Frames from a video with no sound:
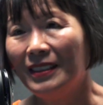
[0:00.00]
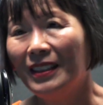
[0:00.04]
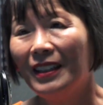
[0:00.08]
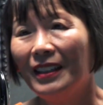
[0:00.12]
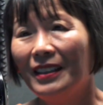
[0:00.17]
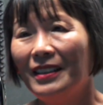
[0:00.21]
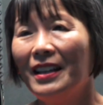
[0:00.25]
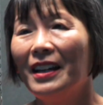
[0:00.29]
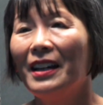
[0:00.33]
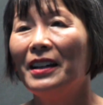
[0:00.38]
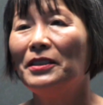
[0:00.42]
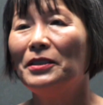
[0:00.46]

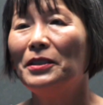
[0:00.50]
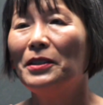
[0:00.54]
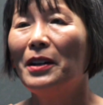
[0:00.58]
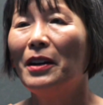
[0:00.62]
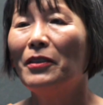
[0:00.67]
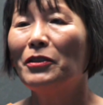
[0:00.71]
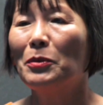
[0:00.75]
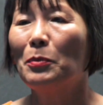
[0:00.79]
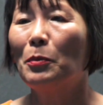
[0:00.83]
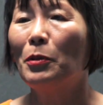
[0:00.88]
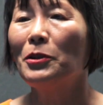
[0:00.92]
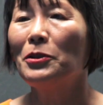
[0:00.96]
Yeah, you
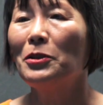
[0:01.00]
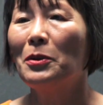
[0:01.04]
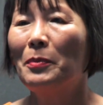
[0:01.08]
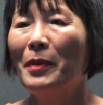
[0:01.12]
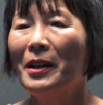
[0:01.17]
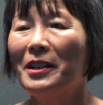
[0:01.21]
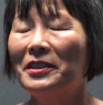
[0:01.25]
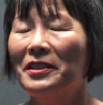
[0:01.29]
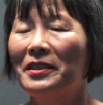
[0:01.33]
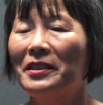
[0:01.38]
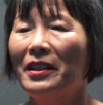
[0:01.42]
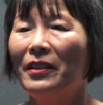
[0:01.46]
have to put your
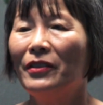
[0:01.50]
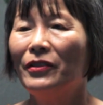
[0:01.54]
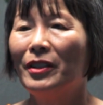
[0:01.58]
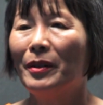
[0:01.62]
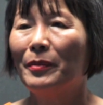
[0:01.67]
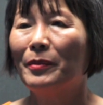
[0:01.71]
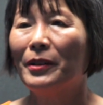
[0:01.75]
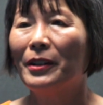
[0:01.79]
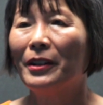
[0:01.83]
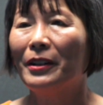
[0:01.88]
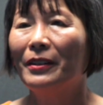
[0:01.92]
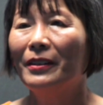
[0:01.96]
best stuff
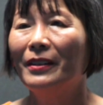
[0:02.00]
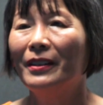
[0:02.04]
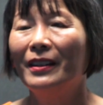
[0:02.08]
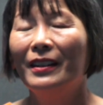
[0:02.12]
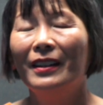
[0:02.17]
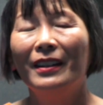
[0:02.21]
up there.